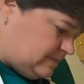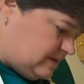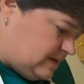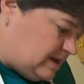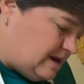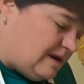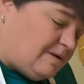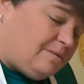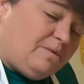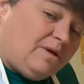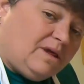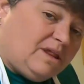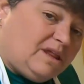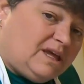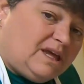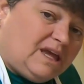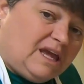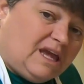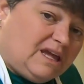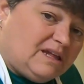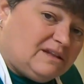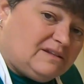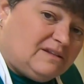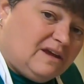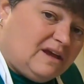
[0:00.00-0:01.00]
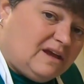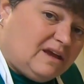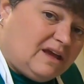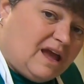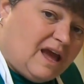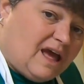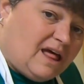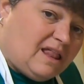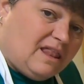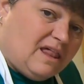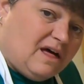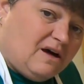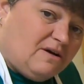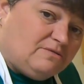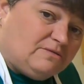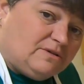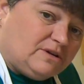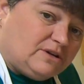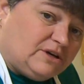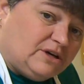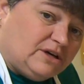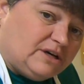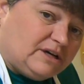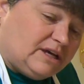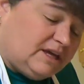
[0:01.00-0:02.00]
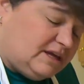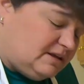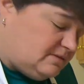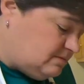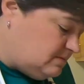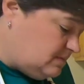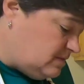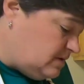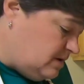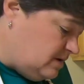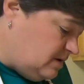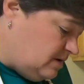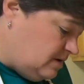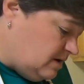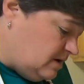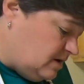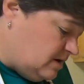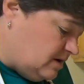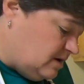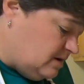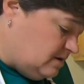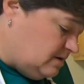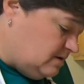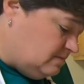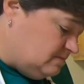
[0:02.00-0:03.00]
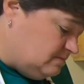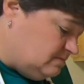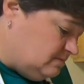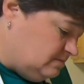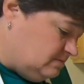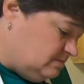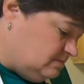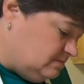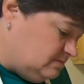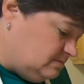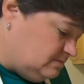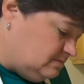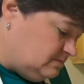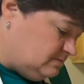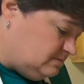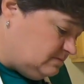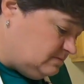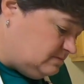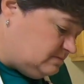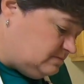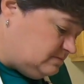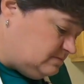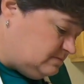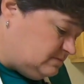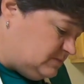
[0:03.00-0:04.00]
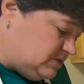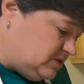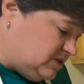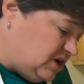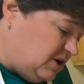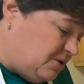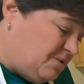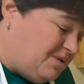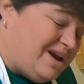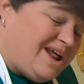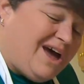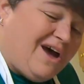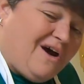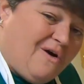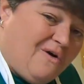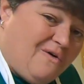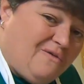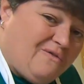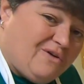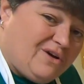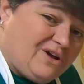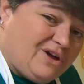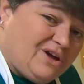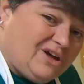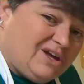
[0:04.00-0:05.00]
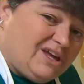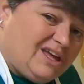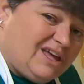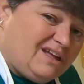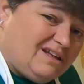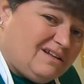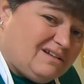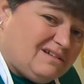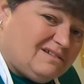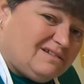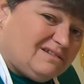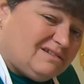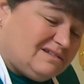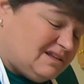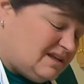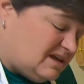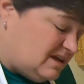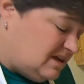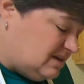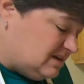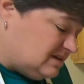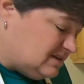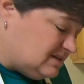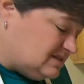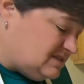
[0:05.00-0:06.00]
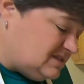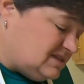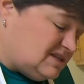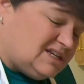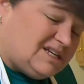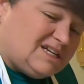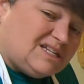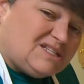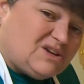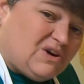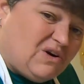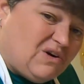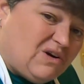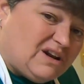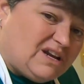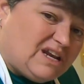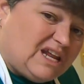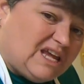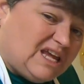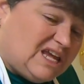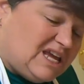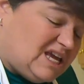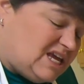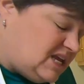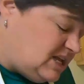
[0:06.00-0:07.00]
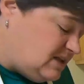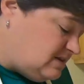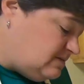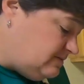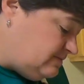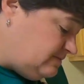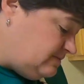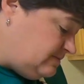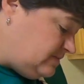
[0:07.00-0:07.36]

And I really can't tell you how long to cook it. You don't want to overcook it, because then it gets hard to eat.